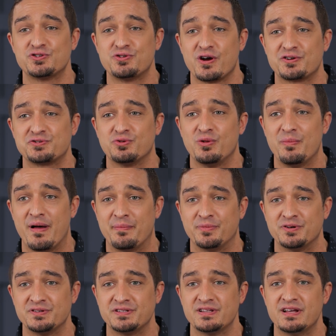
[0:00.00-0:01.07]
structural
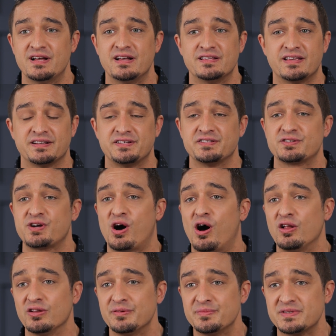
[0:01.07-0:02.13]
members such as
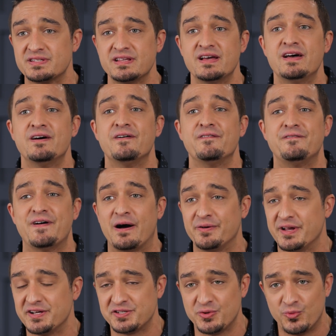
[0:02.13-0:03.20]
columns,
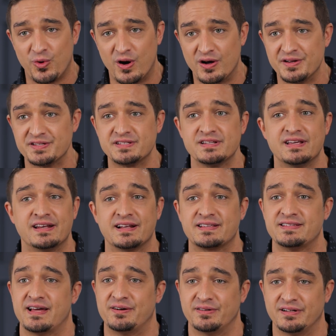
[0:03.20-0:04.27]
foundation walls, and
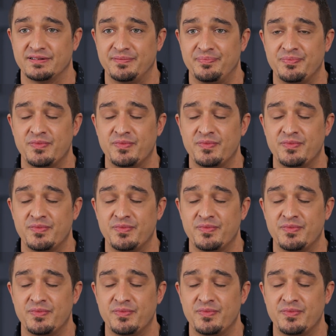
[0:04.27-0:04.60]
etc.